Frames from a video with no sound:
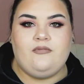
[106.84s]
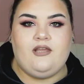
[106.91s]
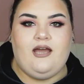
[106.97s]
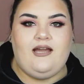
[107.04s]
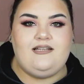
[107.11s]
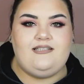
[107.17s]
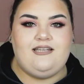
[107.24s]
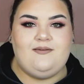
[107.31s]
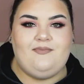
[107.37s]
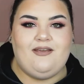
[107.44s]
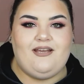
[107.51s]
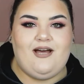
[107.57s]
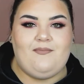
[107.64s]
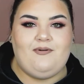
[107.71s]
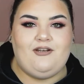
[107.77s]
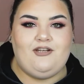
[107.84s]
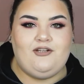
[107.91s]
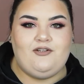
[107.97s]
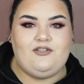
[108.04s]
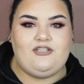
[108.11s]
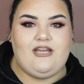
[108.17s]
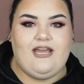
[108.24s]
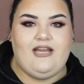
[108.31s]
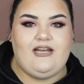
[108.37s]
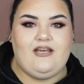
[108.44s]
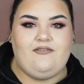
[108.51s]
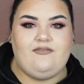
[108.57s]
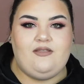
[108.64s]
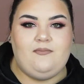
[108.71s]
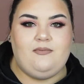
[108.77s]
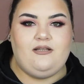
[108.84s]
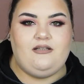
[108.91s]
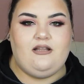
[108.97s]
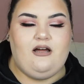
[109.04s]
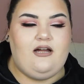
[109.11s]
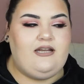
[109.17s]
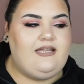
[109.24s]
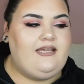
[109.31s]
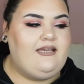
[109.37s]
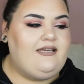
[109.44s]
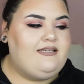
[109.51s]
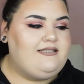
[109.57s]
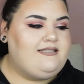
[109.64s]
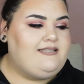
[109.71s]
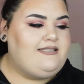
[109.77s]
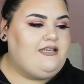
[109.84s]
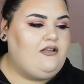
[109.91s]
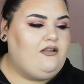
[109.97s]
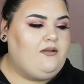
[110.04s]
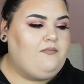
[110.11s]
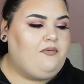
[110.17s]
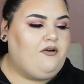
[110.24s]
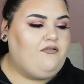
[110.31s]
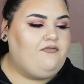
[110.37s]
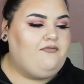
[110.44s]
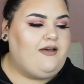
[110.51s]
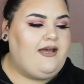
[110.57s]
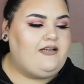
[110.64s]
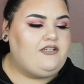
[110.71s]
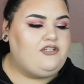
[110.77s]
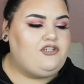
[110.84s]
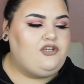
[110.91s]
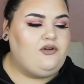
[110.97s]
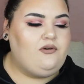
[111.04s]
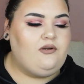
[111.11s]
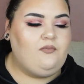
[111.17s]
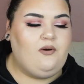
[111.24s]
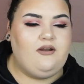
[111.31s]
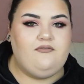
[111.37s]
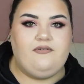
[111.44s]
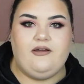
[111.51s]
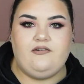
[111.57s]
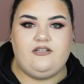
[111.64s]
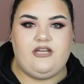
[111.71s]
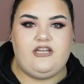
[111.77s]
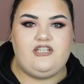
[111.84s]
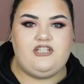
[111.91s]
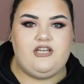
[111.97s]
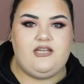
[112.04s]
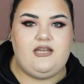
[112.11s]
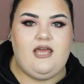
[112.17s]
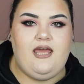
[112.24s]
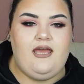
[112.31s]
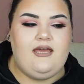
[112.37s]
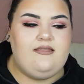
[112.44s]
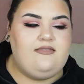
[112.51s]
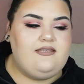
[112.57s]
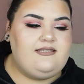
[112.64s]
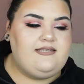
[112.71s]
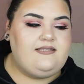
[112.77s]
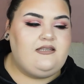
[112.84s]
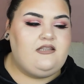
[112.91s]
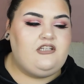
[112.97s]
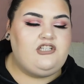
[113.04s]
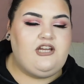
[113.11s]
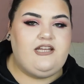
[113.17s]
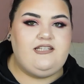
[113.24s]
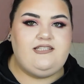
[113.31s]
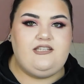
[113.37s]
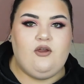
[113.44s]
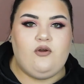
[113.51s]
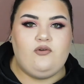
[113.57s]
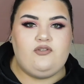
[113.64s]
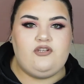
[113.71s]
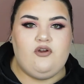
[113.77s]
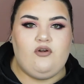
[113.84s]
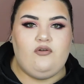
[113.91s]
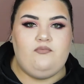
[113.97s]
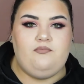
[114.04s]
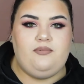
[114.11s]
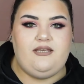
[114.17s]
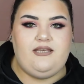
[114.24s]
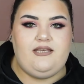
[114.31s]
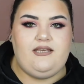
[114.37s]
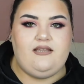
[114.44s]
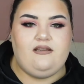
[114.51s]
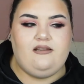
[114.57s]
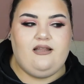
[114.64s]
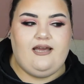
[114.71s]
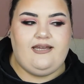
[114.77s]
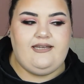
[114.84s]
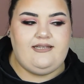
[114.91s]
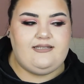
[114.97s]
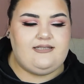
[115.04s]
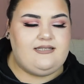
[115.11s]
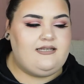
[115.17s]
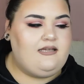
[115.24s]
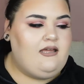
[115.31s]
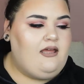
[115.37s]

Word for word: I did pick up a new shade of the Milani Conceal and Perfect 2-in-1 Foundation. This is in the shade 00B Light